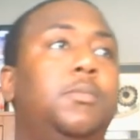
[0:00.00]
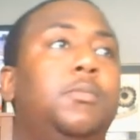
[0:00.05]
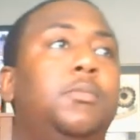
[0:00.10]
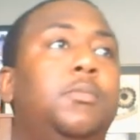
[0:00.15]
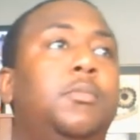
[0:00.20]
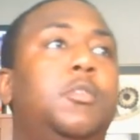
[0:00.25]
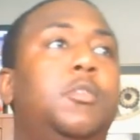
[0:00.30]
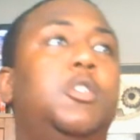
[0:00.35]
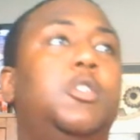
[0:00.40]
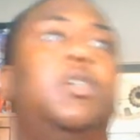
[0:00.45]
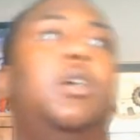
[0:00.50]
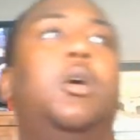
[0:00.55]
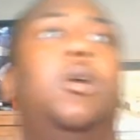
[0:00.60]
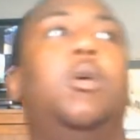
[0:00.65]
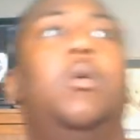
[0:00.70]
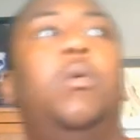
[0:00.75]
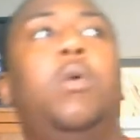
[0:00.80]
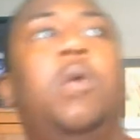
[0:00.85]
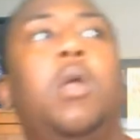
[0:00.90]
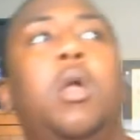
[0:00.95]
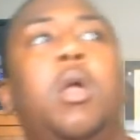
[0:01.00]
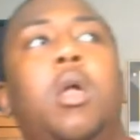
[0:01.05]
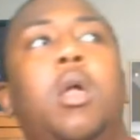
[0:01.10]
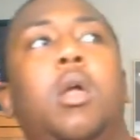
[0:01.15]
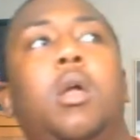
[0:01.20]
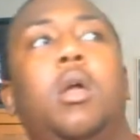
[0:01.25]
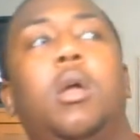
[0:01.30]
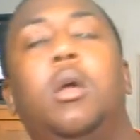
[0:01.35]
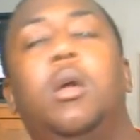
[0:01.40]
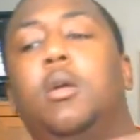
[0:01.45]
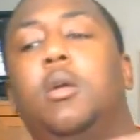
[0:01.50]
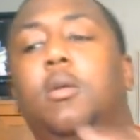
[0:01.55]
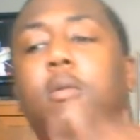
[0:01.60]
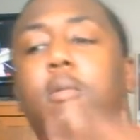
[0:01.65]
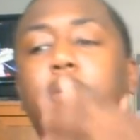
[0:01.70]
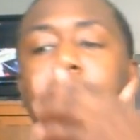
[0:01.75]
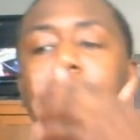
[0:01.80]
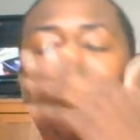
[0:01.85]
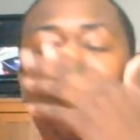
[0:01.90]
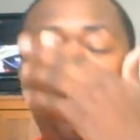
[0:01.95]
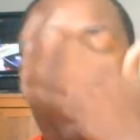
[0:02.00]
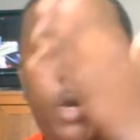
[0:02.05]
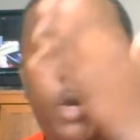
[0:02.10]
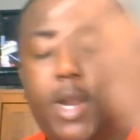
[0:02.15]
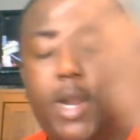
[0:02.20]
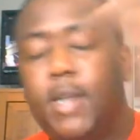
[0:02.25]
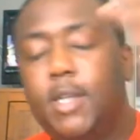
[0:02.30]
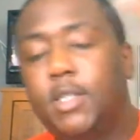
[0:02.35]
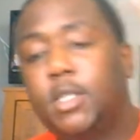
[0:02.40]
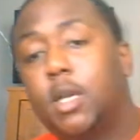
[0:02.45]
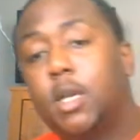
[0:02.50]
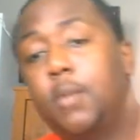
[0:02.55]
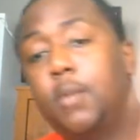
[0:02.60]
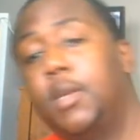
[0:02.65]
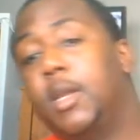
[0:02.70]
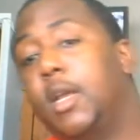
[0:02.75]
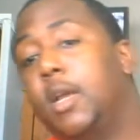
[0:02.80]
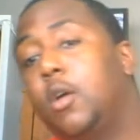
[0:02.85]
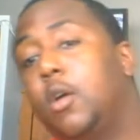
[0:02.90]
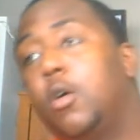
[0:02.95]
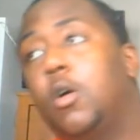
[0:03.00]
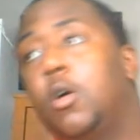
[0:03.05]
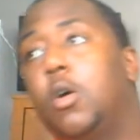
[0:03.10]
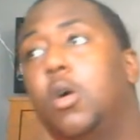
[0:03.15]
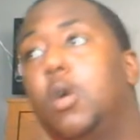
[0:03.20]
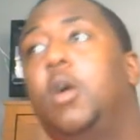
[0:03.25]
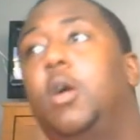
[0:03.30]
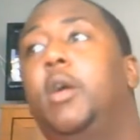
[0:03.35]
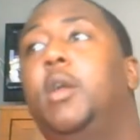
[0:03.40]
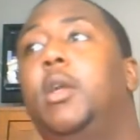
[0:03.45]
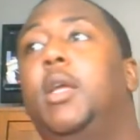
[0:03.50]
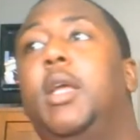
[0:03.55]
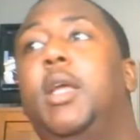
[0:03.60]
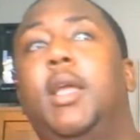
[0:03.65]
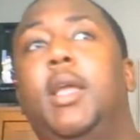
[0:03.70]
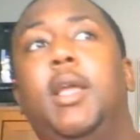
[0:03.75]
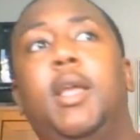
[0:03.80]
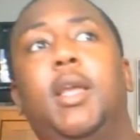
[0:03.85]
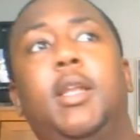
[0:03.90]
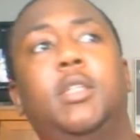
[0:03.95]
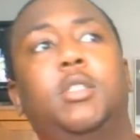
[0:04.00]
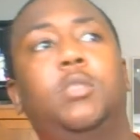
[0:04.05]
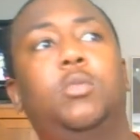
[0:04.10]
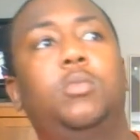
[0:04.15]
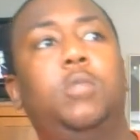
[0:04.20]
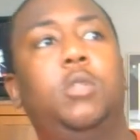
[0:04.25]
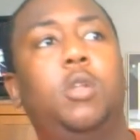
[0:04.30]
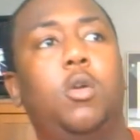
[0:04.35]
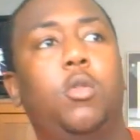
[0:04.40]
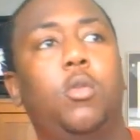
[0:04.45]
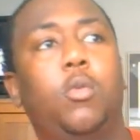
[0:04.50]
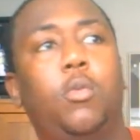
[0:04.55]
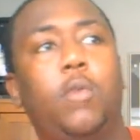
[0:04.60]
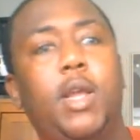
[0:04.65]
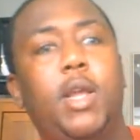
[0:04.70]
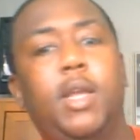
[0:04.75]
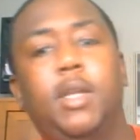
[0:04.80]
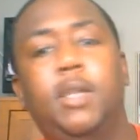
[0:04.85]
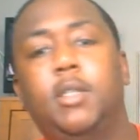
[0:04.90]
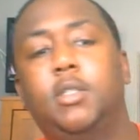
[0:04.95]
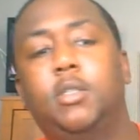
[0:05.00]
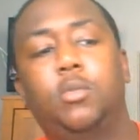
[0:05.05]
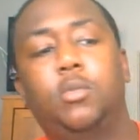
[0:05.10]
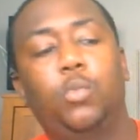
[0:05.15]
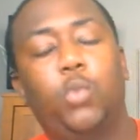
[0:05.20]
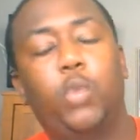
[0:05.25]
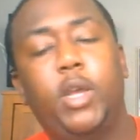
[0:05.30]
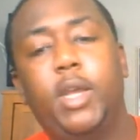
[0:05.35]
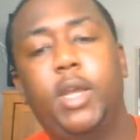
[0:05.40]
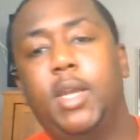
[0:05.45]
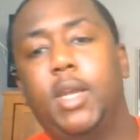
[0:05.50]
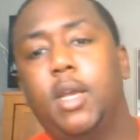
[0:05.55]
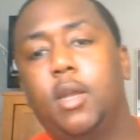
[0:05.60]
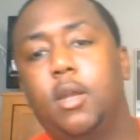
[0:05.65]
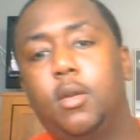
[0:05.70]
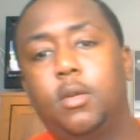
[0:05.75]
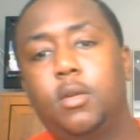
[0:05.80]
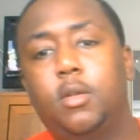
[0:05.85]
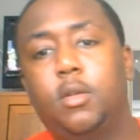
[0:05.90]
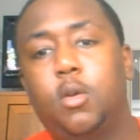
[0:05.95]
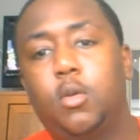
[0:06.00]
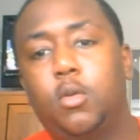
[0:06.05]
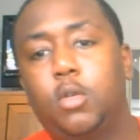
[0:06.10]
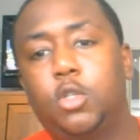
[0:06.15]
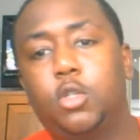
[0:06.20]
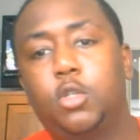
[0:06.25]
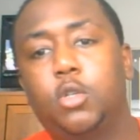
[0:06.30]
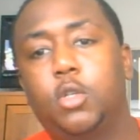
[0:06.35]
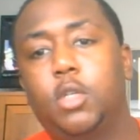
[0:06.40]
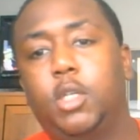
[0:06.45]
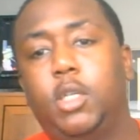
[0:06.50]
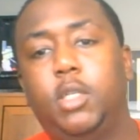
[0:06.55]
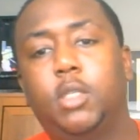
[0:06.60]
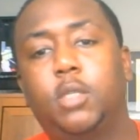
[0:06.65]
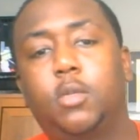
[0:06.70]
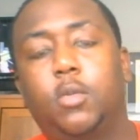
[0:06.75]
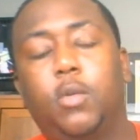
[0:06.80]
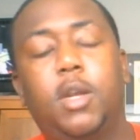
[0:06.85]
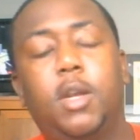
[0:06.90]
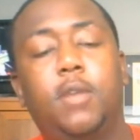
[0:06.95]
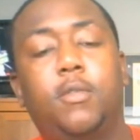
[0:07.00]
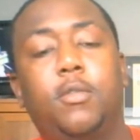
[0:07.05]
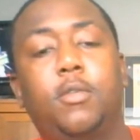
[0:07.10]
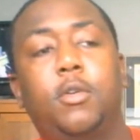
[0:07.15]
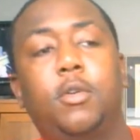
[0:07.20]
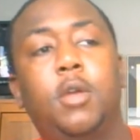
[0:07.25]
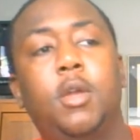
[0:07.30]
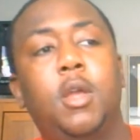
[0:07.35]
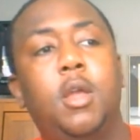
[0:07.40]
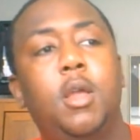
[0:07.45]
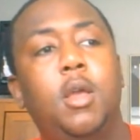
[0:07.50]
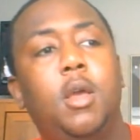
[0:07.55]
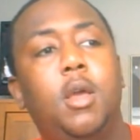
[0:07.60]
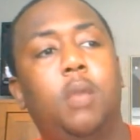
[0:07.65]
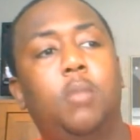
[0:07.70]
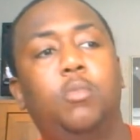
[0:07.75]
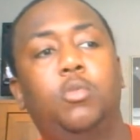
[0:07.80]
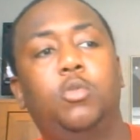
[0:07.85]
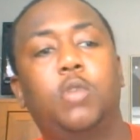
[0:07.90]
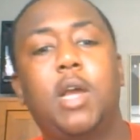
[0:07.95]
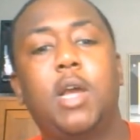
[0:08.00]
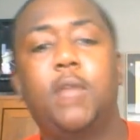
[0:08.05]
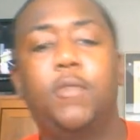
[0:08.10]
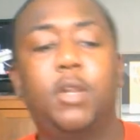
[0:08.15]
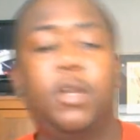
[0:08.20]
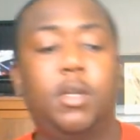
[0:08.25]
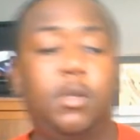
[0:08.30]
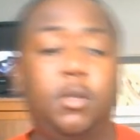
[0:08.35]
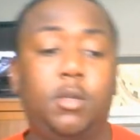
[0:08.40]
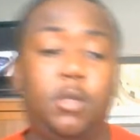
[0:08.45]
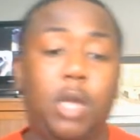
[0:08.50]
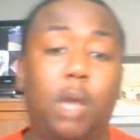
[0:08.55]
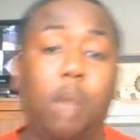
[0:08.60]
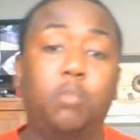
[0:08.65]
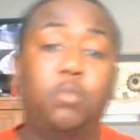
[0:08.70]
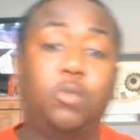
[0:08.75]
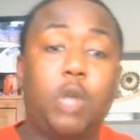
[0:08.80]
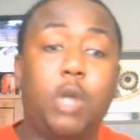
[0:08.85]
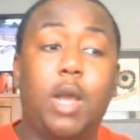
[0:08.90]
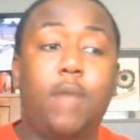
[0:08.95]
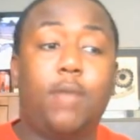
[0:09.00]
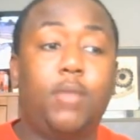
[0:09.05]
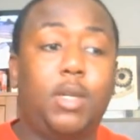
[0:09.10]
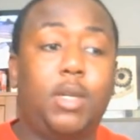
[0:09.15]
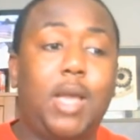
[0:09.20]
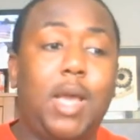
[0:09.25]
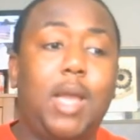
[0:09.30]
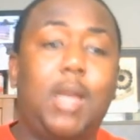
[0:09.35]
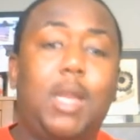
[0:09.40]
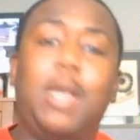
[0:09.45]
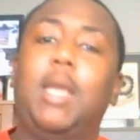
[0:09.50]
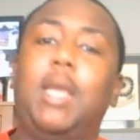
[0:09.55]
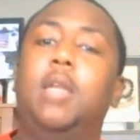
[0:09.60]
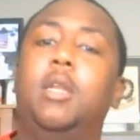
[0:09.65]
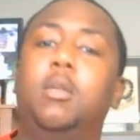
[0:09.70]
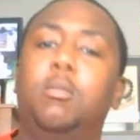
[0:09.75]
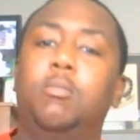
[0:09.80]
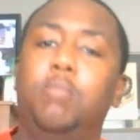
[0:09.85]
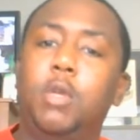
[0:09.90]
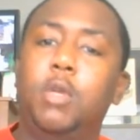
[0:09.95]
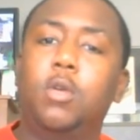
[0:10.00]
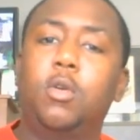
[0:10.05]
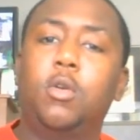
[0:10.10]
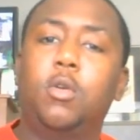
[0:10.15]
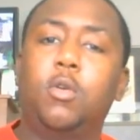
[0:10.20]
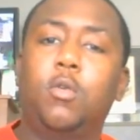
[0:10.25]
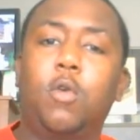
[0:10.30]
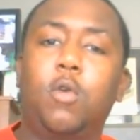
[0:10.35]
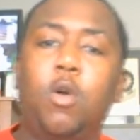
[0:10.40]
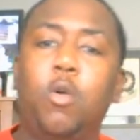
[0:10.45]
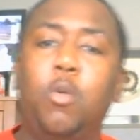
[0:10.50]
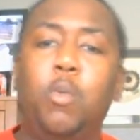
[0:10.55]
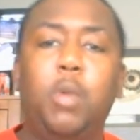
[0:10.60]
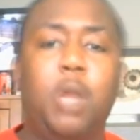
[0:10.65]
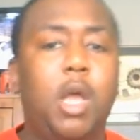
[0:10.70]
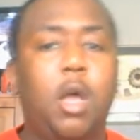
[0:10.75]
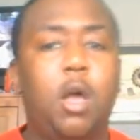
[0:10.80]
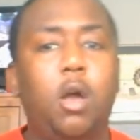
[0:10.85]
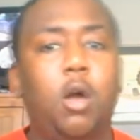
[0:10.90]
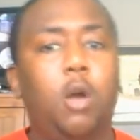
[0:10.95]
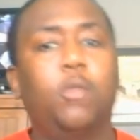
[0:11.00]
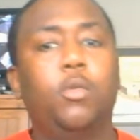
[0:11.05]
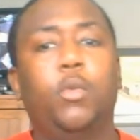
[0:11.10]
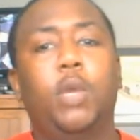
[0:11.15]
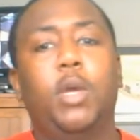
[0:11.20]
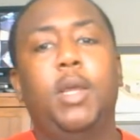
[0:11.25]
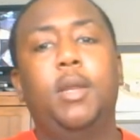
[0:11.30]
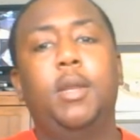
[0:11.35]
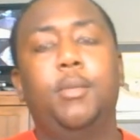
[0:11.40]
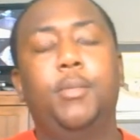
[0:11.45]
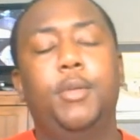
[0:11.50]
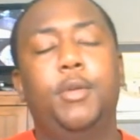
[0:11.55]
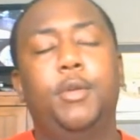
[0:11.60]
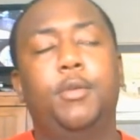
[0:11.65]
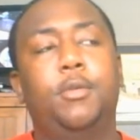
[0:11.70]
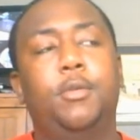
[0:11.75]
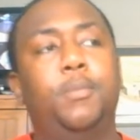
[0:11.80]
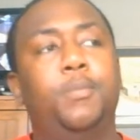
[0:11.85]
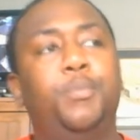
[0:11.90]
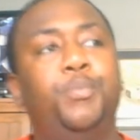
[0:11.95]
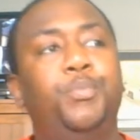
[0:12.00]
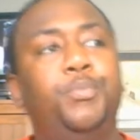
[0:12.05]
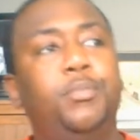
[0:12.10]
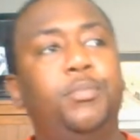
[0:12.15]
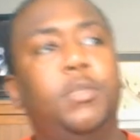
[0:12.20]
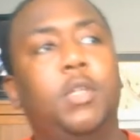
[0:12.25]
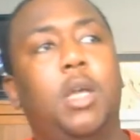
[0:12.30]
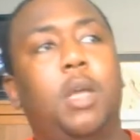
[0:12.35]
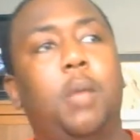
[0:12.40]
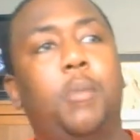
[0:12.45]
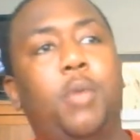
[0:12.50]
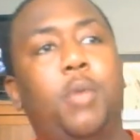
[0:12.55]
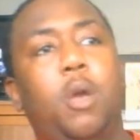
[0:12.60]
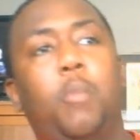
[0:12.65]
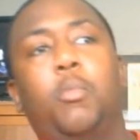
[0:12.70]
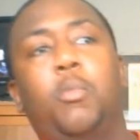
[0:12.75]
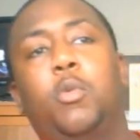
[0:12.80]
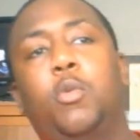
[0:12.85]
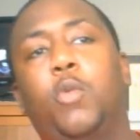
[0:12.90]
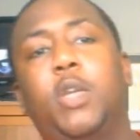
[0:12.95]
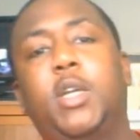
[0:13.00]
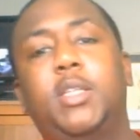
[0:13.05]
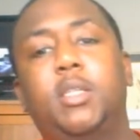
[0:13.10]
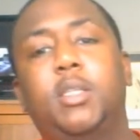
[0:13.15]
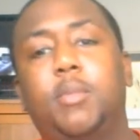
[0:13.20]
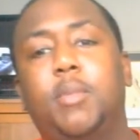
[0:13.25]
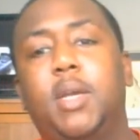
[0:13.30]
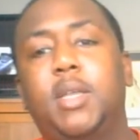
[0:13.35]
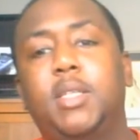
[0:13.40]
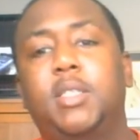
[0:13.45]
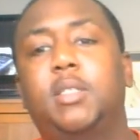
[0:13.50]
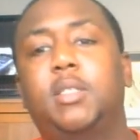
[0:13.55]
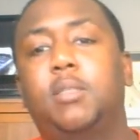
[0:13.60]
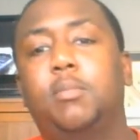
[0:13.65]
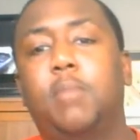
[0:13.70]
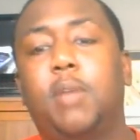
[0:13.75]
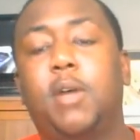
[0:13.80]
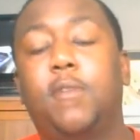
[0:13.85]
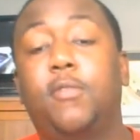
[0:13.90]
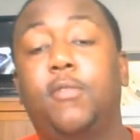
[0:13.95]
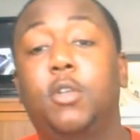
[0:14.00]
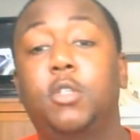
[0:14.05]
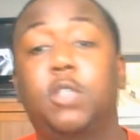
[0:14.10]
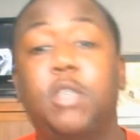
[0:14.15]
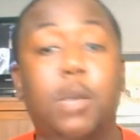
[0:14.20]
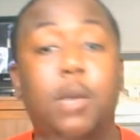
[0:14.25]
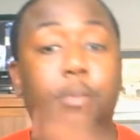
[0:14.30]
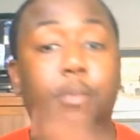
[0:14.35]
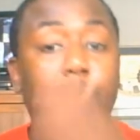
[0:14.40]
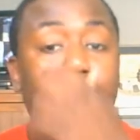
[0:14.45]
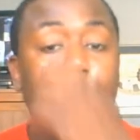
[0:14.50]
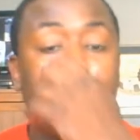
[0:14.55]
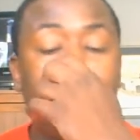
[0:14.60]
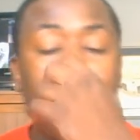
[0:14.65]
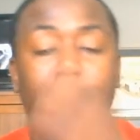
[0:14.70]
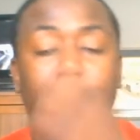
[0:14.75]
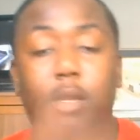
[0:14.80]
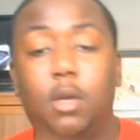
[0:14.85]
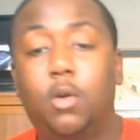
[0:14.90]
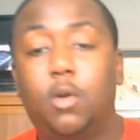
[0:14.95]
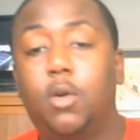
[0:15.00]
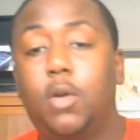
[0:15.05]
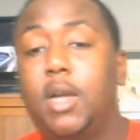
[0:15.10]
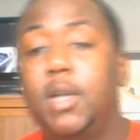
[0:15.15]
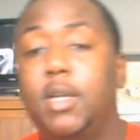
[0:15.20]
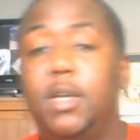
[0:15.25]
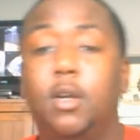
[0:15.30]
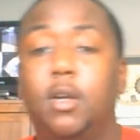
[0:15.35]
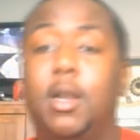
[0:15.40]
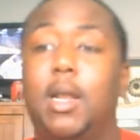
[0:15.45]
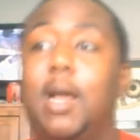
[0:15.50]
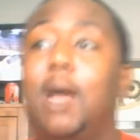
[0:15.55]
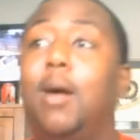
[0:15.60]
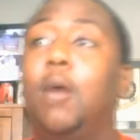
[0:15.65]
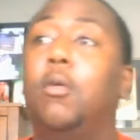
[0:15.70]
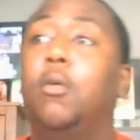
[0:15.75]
So the rain is coming down hard, and the rain is weighing down on the trees or whatever. I'm driving kind of like in the middle of the road, but not all the way in the middle. I'm on my way to my first stop of my B load. I hear a loud